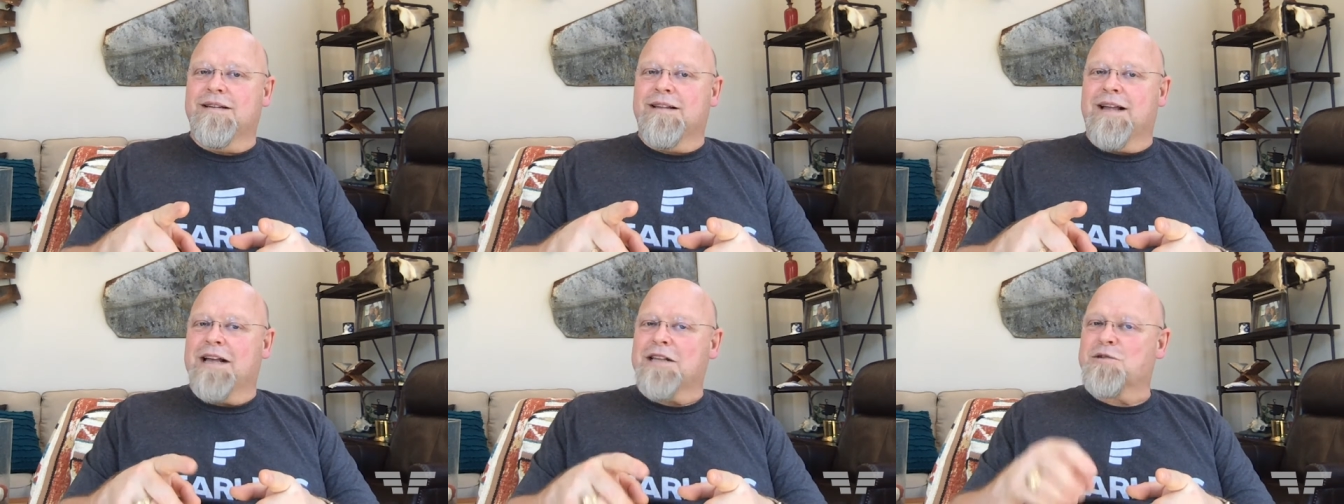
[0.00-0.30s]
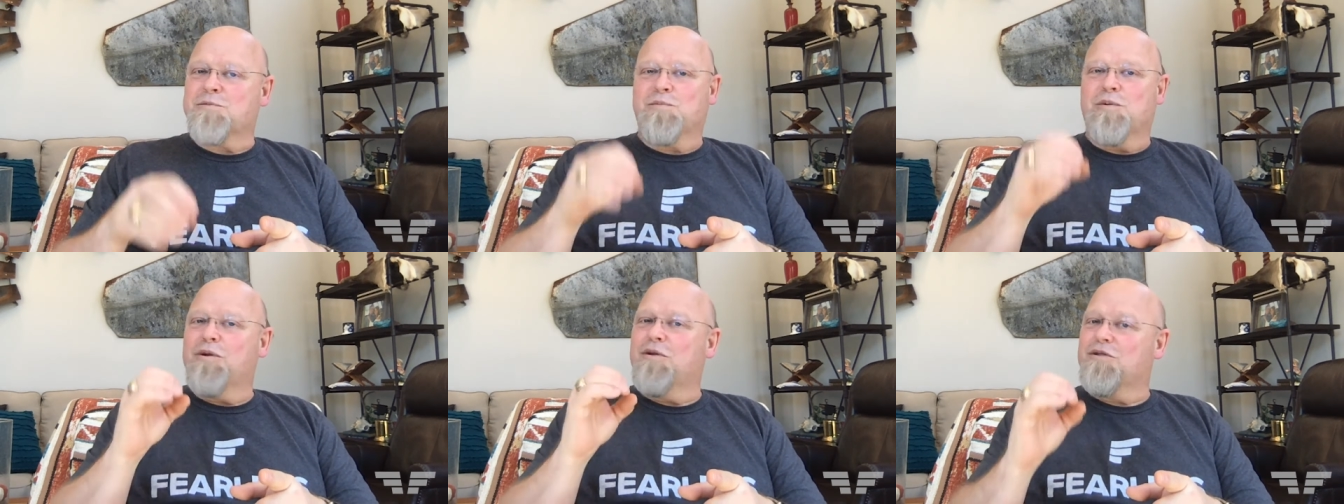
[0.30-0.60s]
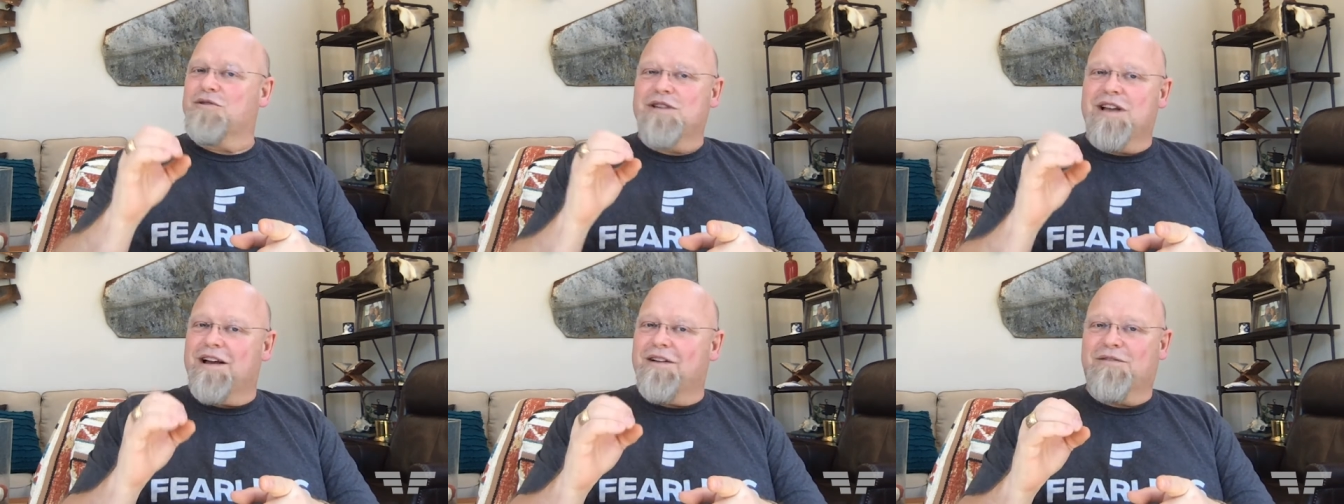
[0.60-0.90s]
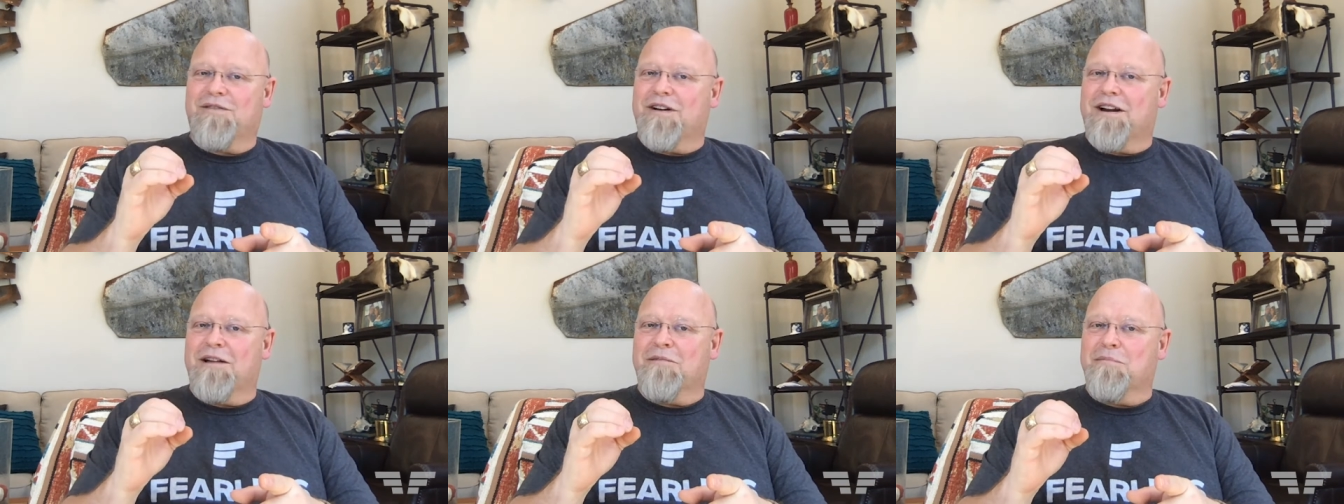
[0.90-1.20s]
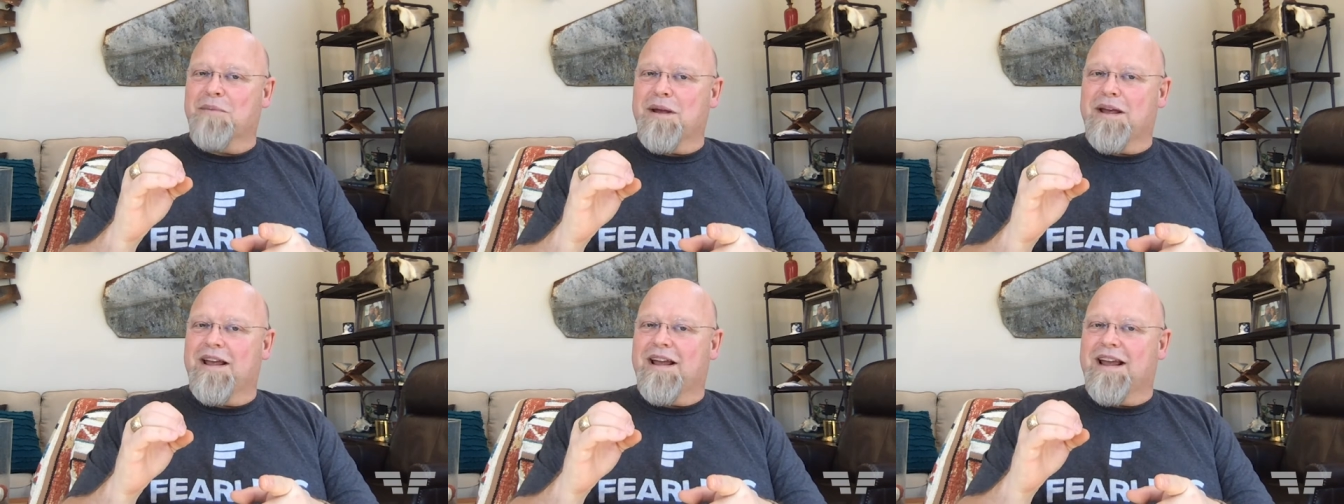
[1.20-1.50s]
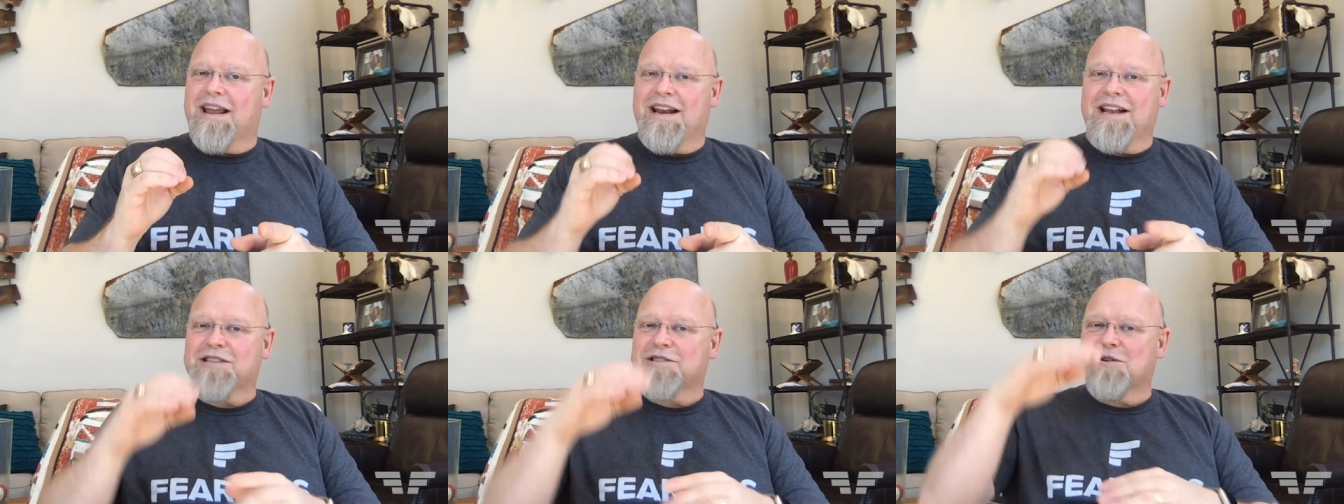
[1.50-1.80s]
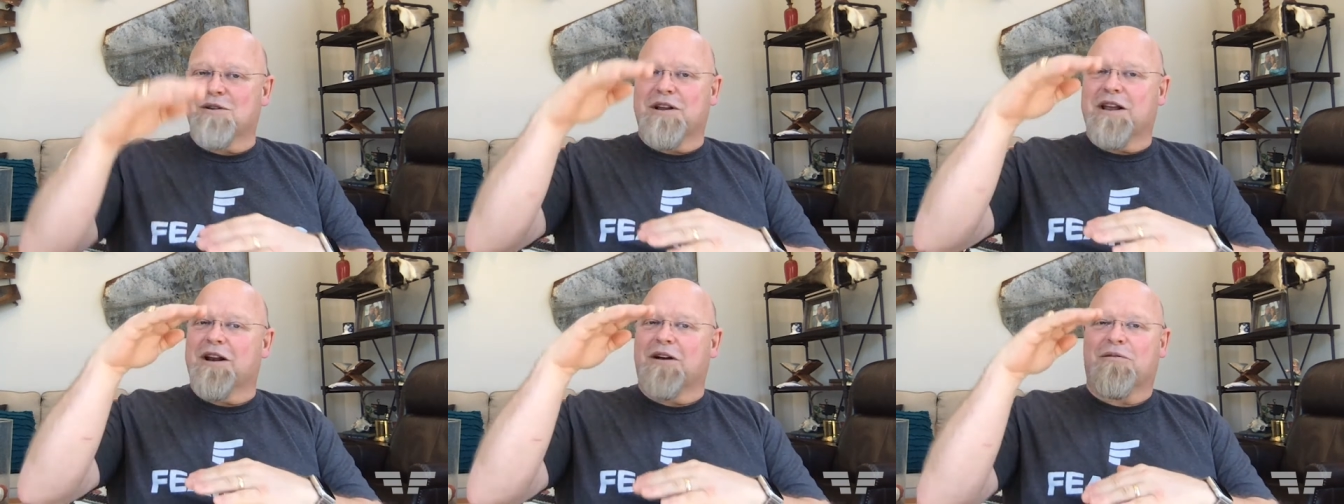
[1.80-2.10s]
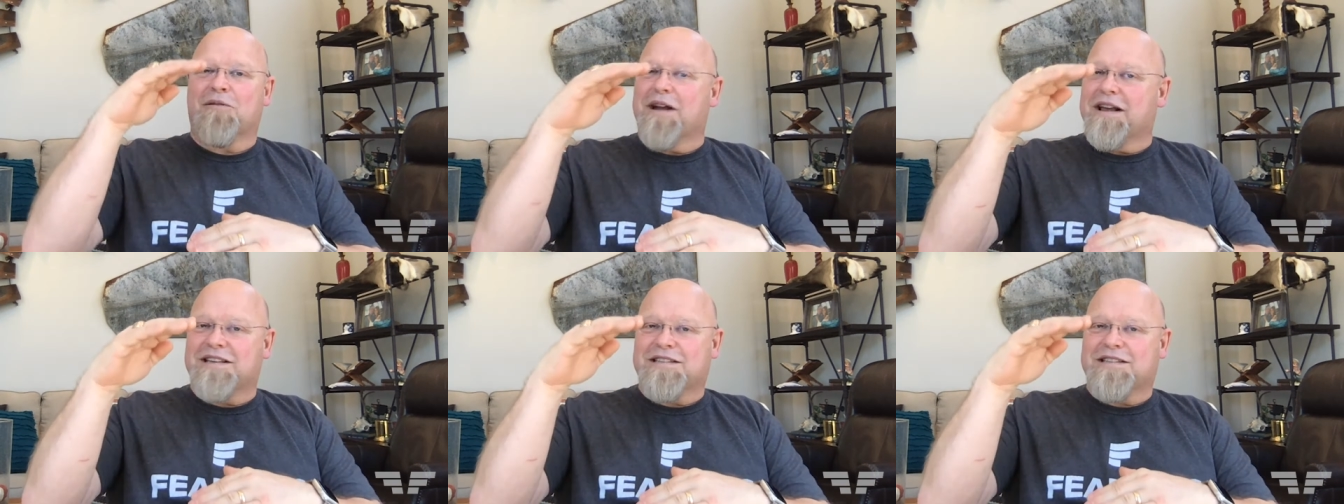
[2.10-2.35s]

that spool's not very big, and it's only going to raise